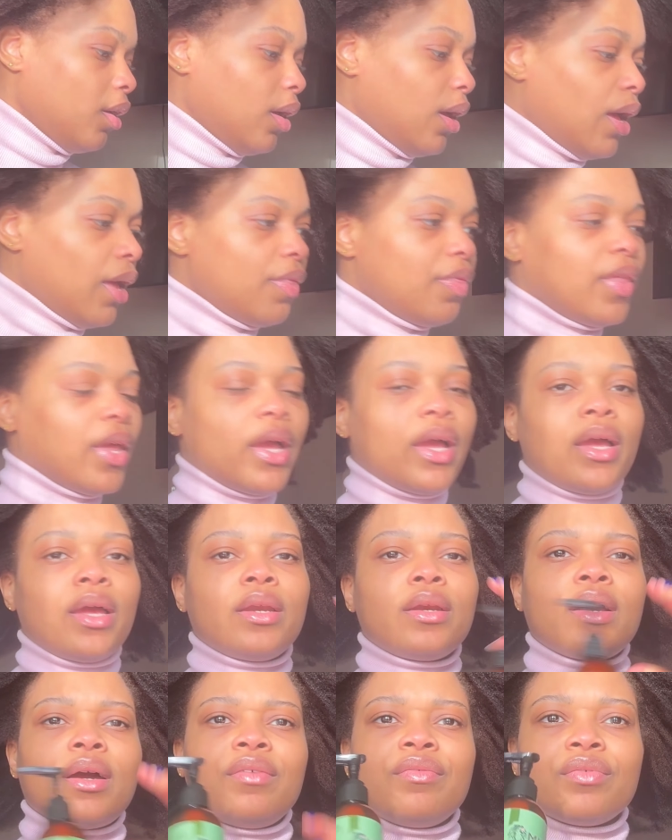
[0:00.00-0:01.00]
and
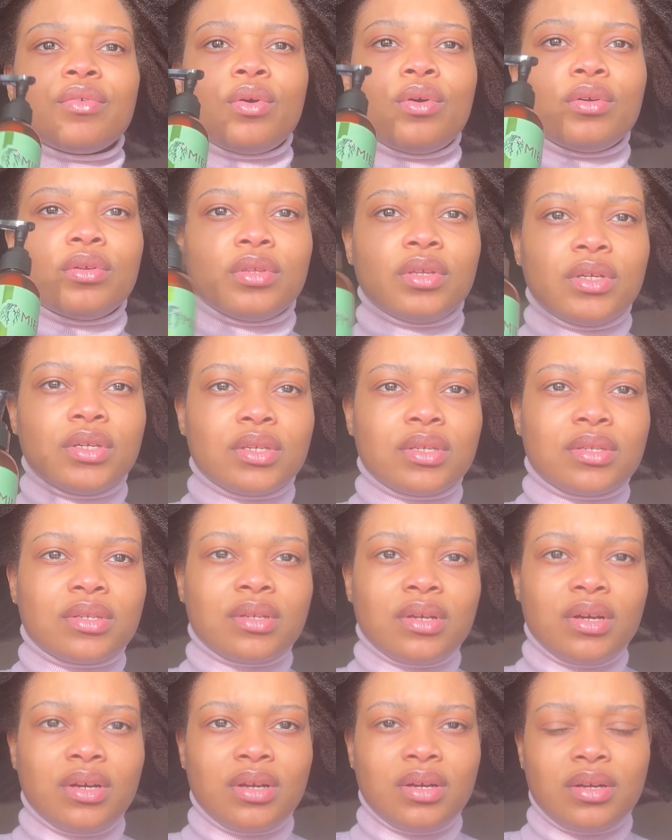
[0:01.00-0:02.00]
then I've got this
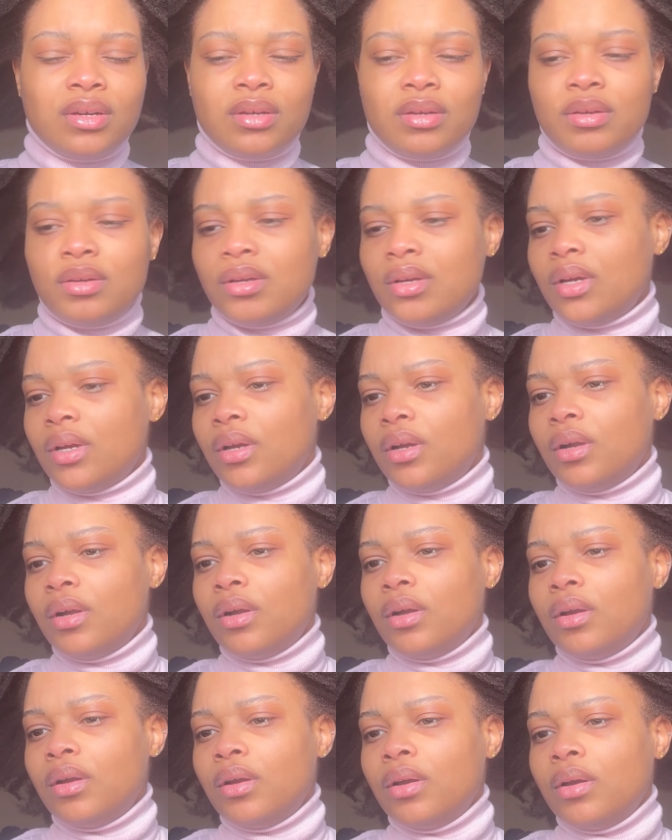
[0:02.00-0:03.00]
uh
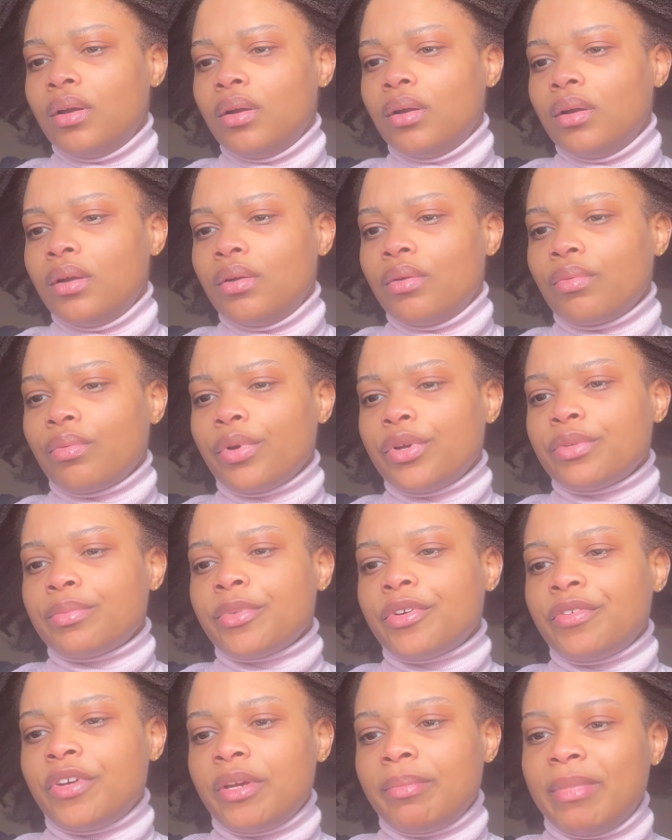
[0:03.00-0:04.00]

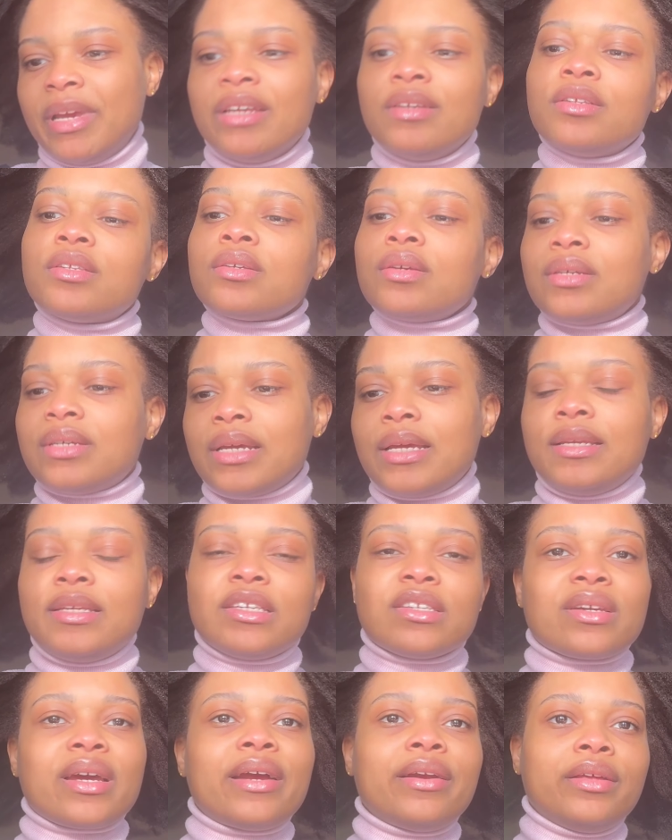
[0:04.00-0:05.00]
Rosemary Mint Daily
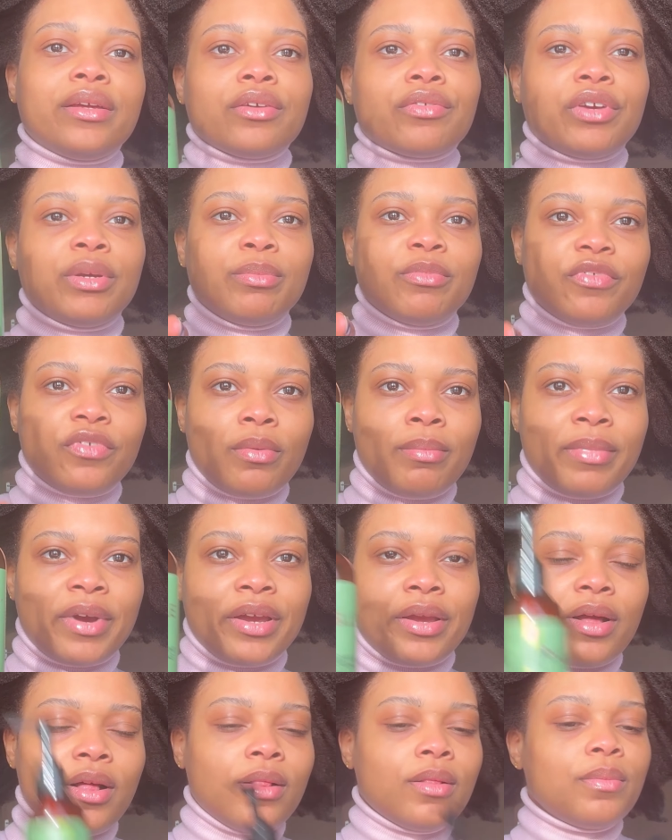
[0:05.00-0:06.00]
Styling Cream from
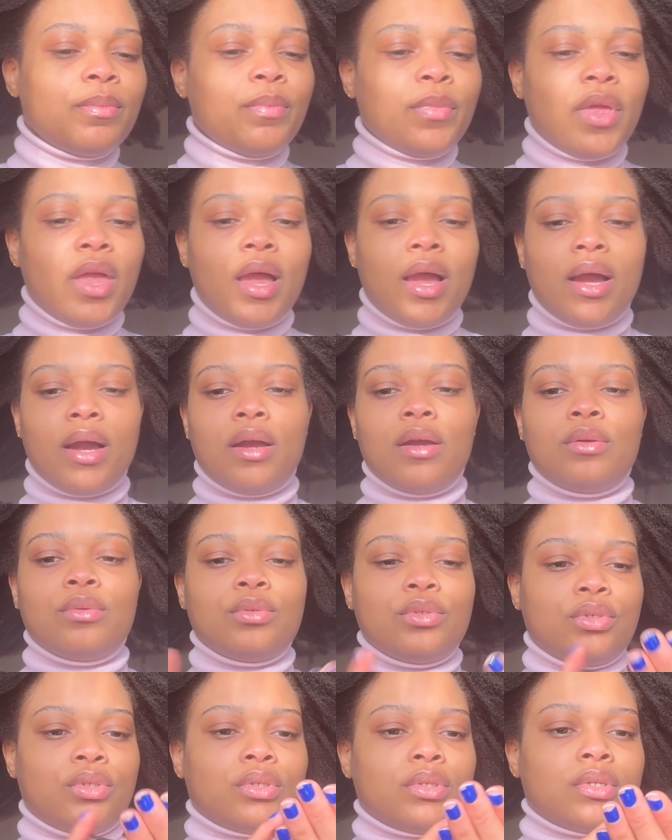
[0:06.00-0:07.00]
Mielle. I
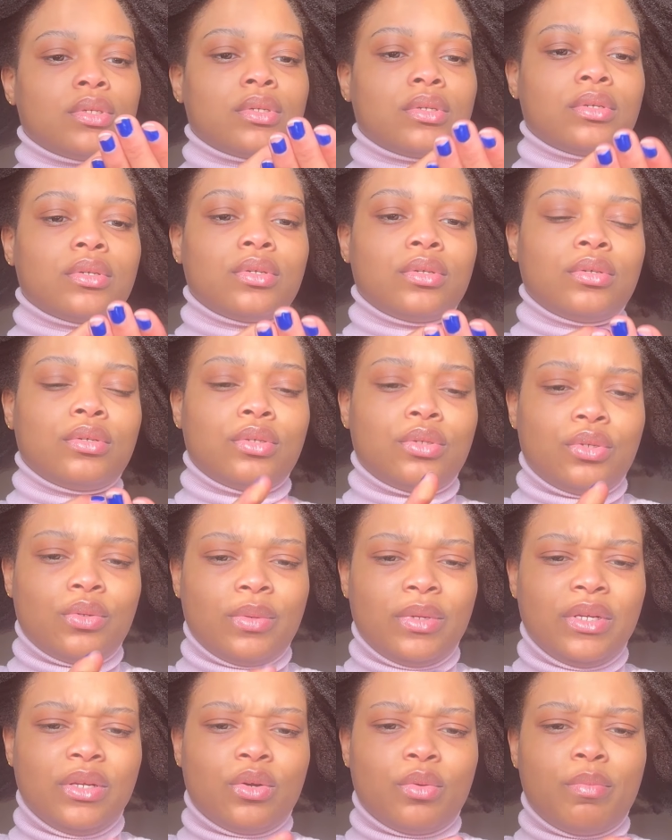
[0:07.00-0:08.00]
will just do
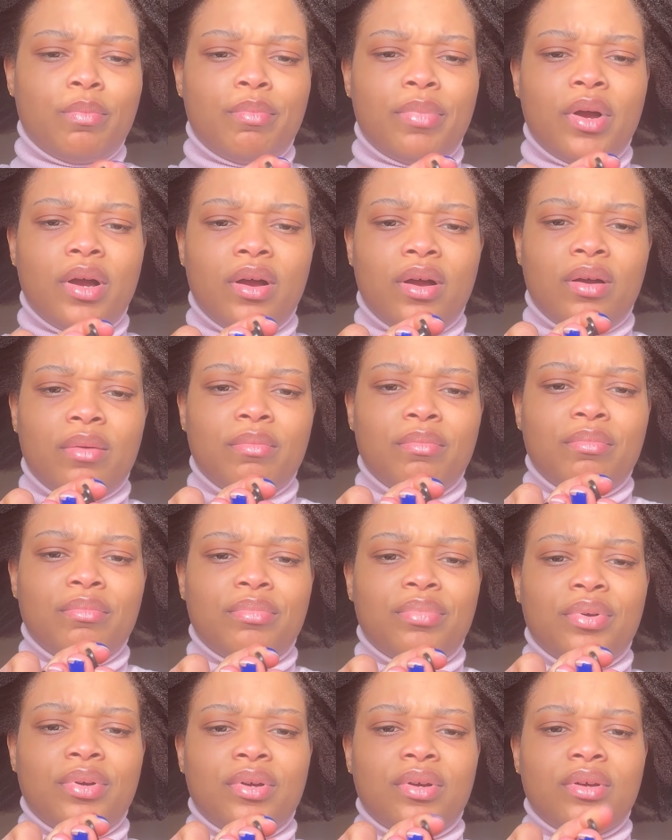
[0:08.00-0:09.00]
a little pump,
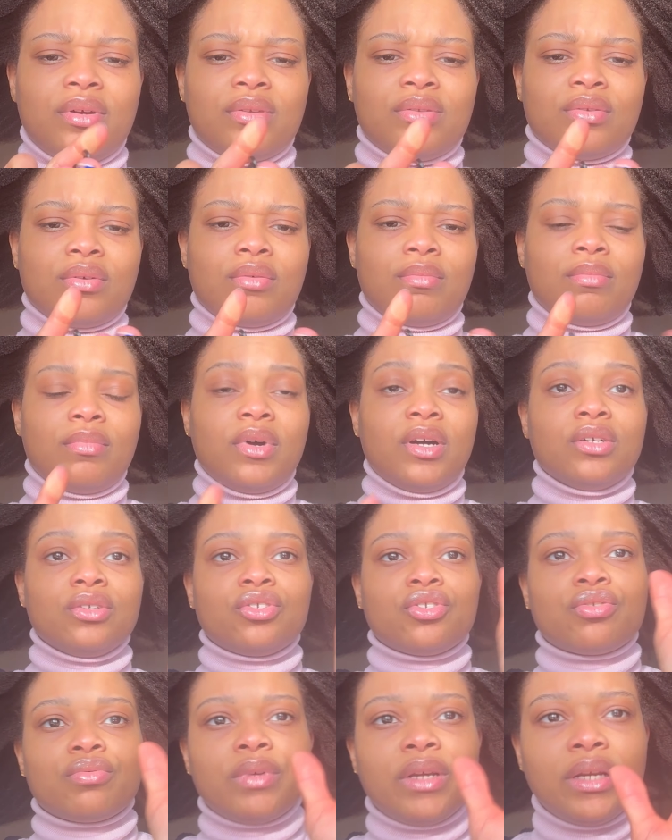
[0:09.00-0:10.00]
not
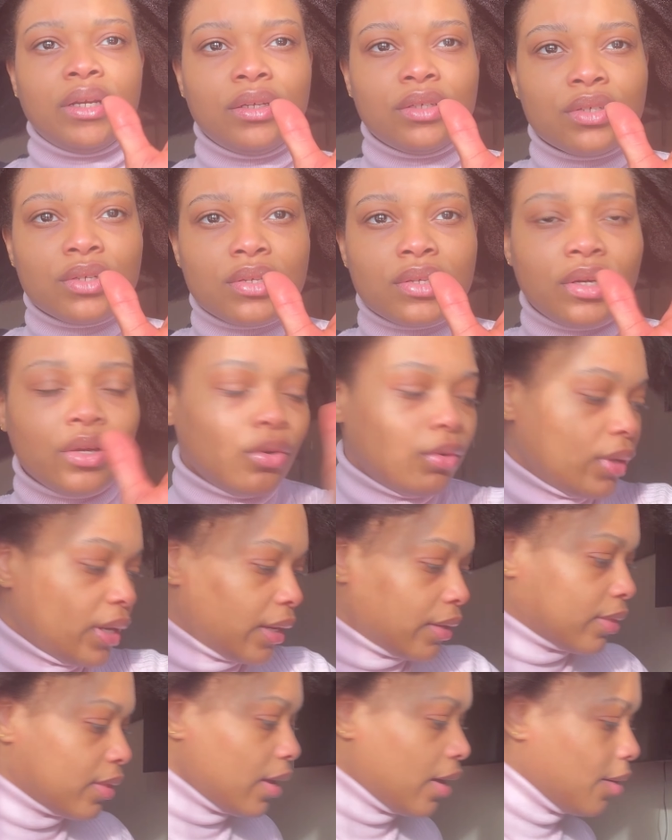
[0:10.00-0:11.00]
much really, just a little
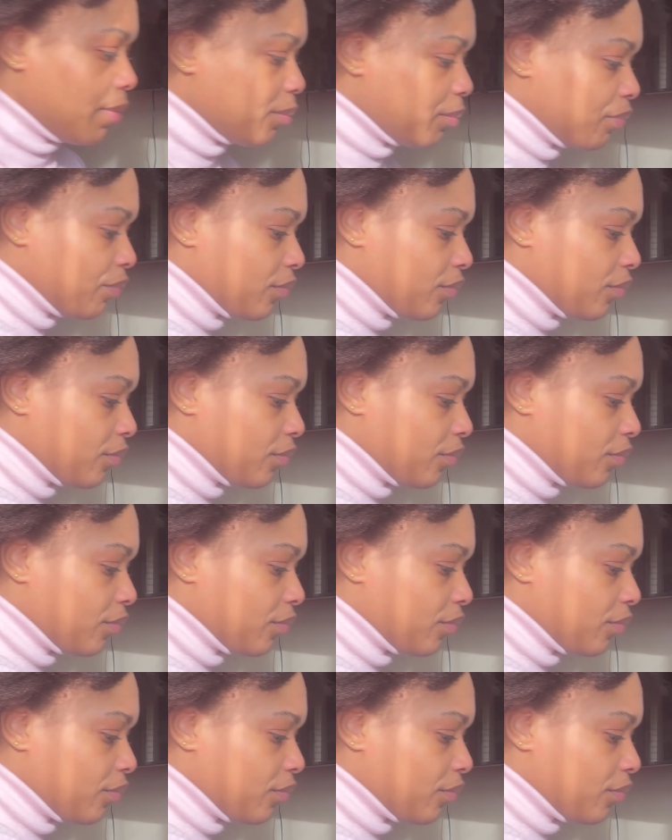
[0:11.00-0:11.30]
like that.